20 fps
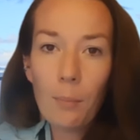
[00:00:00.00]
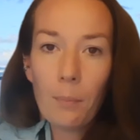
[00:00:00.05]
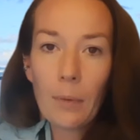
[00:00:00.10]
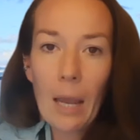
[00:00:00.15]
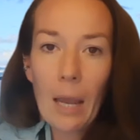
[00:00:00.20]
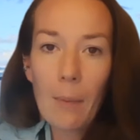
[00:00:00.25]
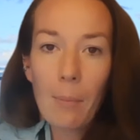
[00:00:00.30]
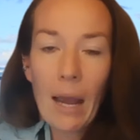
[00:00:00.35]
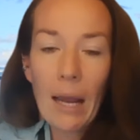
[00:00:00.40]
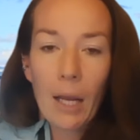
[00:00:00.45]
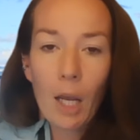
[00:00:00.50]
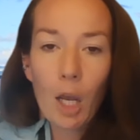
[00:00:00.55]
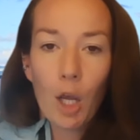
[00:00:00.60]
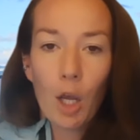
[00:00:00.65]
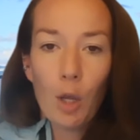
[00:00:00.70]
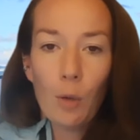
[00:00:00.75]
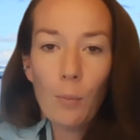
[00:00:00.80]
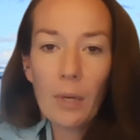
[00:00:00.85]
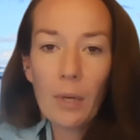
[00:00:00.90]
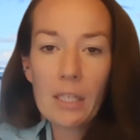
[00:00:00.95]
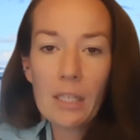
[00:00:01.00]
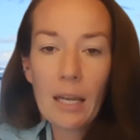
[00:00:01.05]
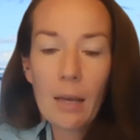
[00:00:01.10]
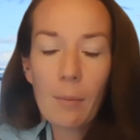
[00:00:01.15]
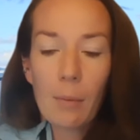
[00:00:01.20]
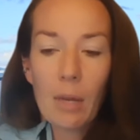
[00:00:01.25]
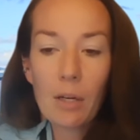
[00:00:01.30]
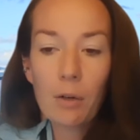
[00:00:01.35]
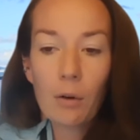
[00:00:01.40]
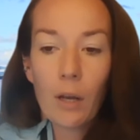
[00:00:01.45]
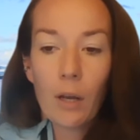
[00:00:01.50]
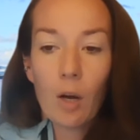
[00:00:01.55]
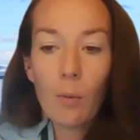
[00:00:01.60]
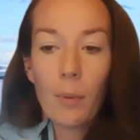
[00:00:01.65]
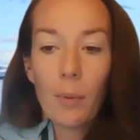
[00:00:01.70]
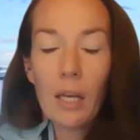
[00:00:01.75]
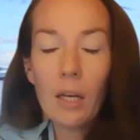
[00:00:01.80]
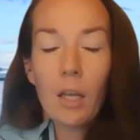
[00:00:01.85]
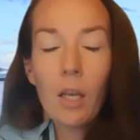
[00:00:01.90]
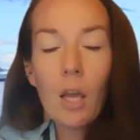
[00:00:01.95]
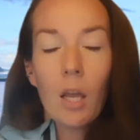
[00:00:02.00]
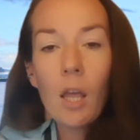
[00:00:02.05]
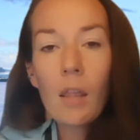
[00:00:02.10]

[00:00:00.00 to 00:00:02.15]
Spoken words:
back home and to get medical help in.